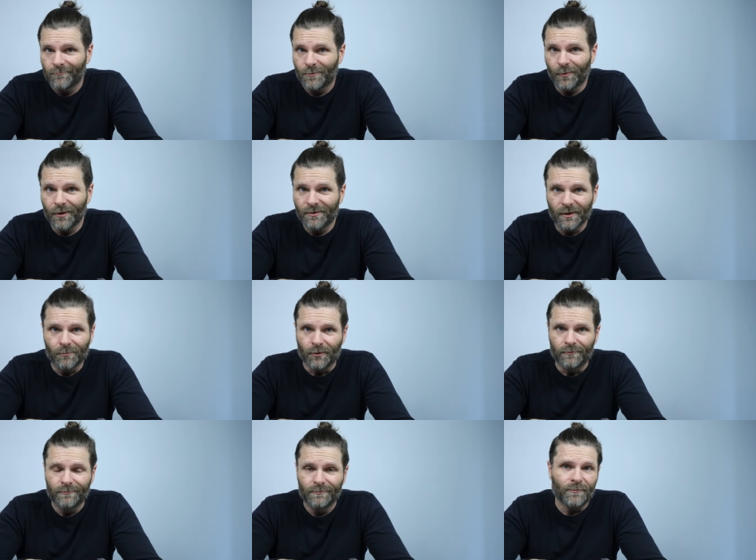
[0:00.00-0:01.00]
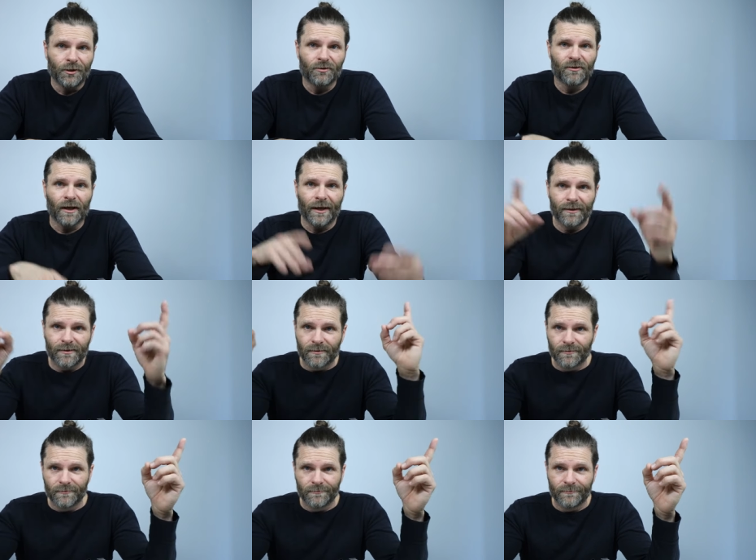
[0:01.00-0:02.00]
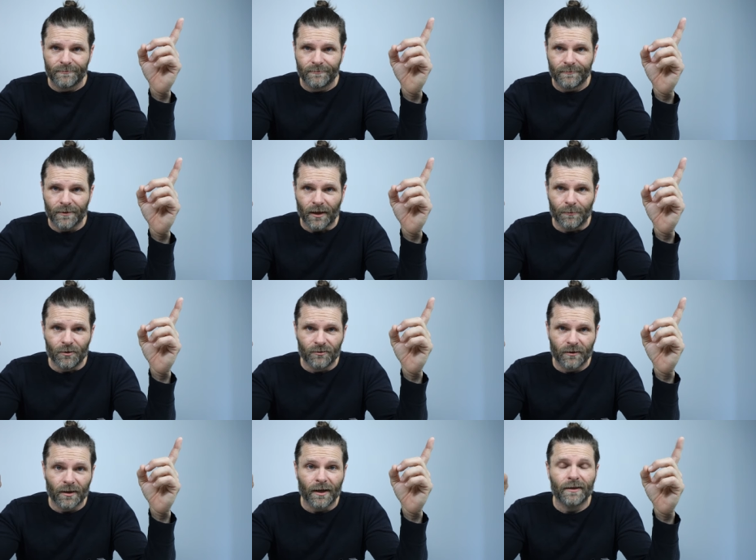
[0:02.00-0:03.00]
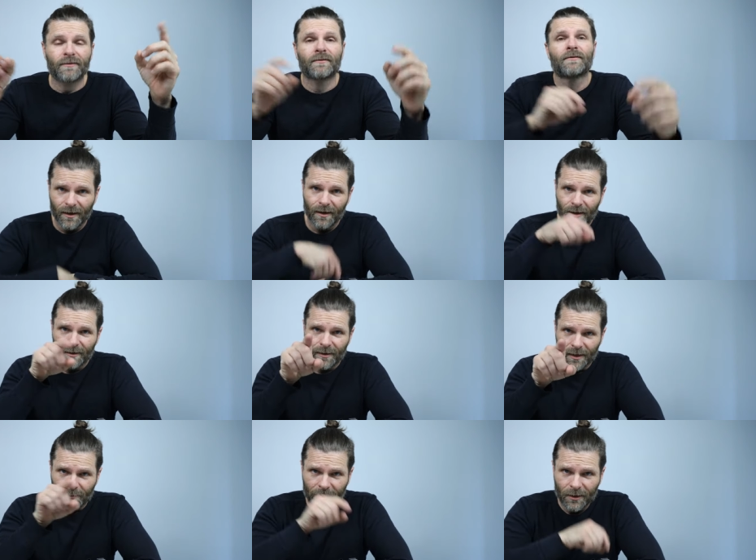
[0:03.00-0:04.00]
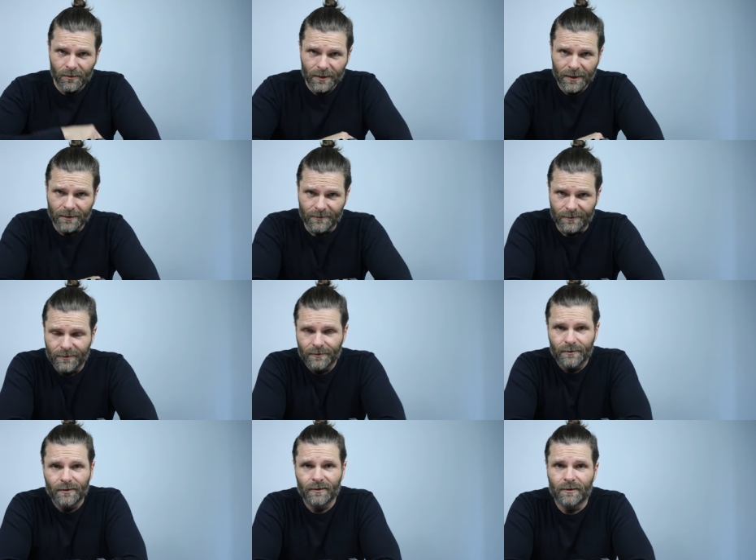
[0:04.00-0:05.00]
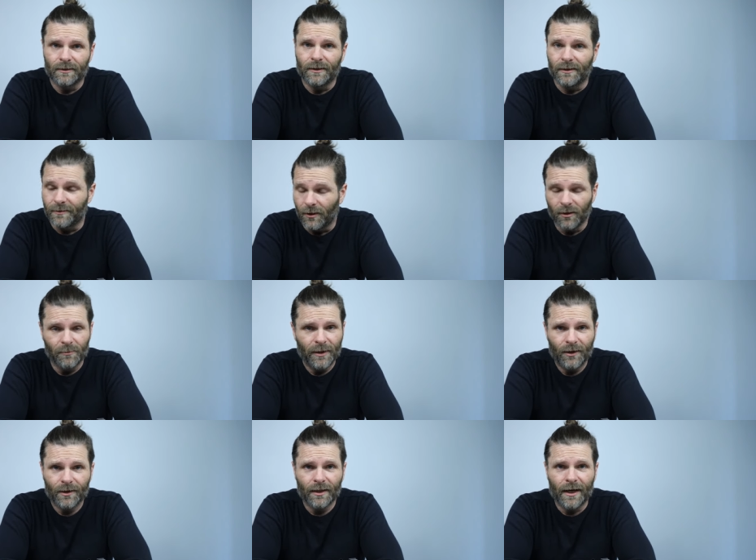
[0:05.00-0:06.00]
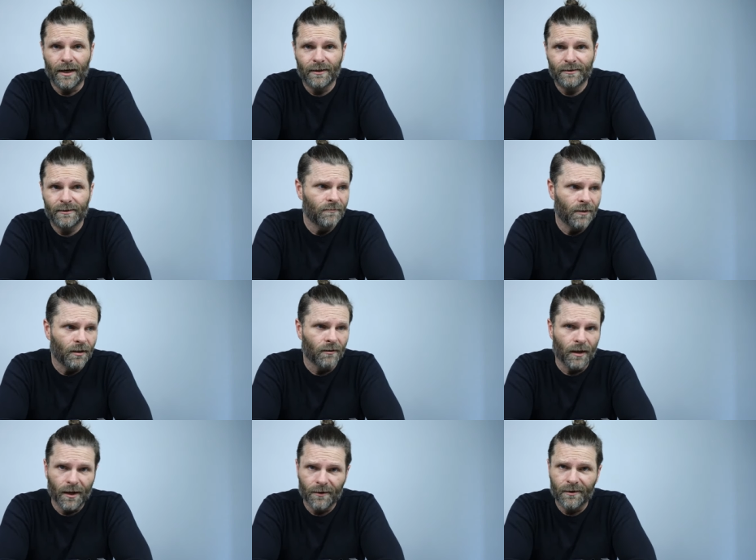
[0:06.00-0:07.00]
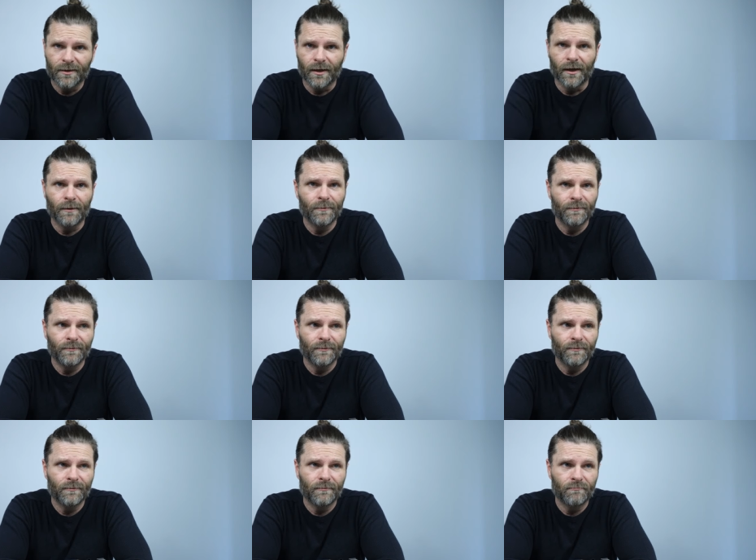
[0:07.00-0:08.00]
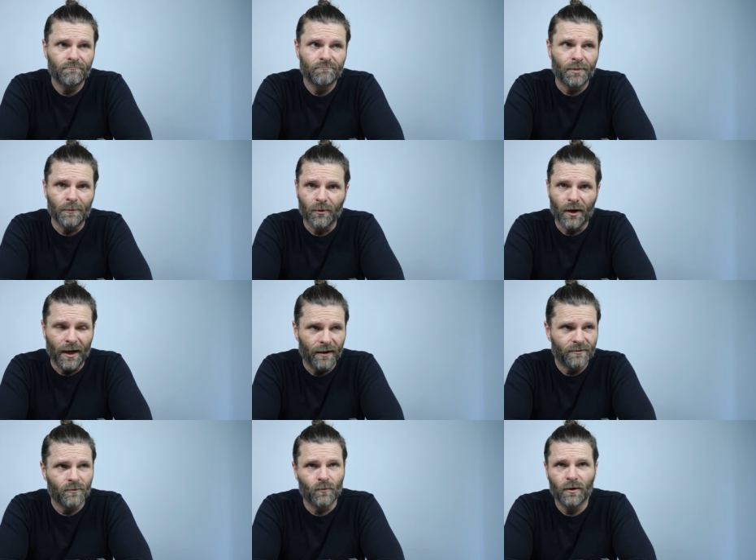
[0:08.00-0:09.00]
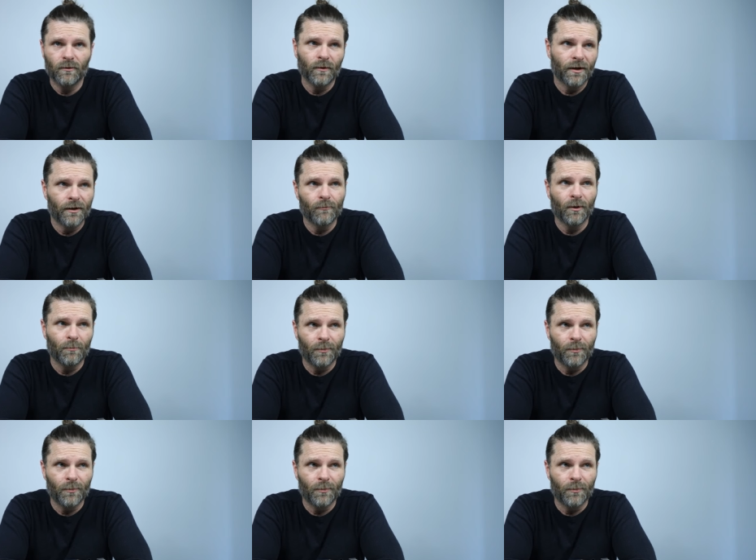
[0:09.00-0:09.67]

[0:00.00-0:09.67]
It's pretty simple. Use lights. I'm using lights. Get a better lens. It's all about glass. A lot of the time, people ask, what